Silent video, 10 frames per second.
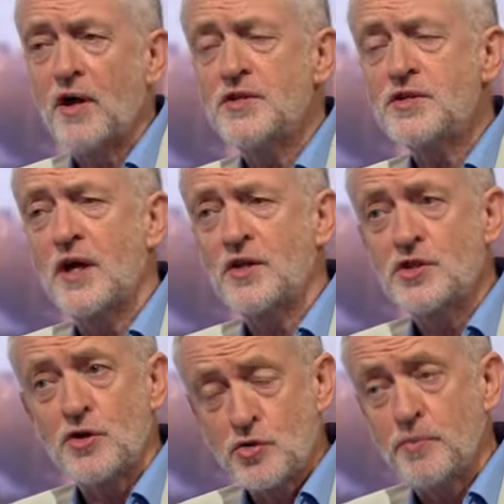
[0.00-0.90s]
rights, and
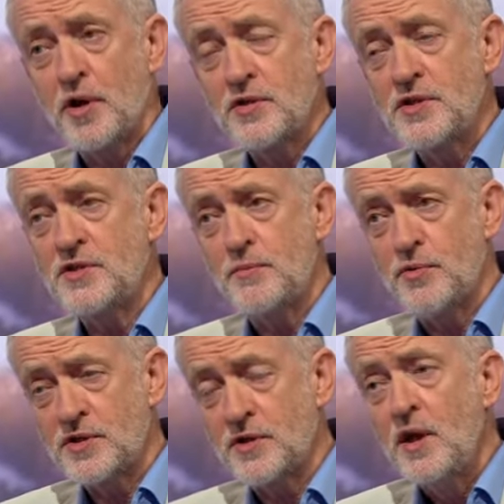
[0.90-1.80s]
social policies in
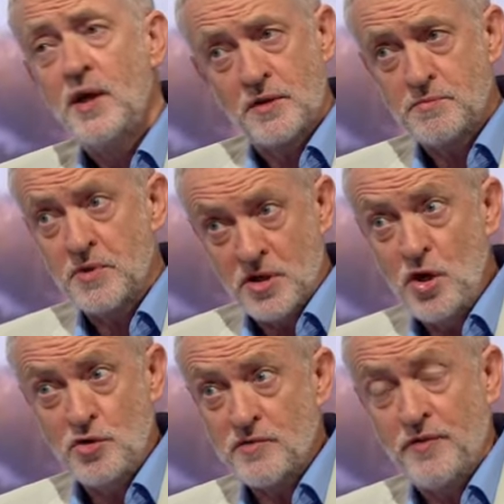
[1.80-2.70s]
Britain. It, it,
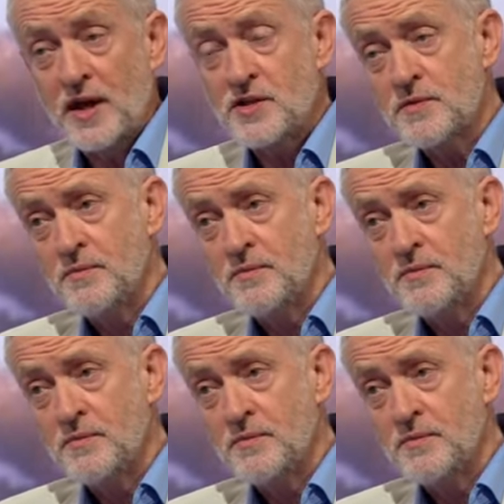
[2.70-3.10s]
huge effects.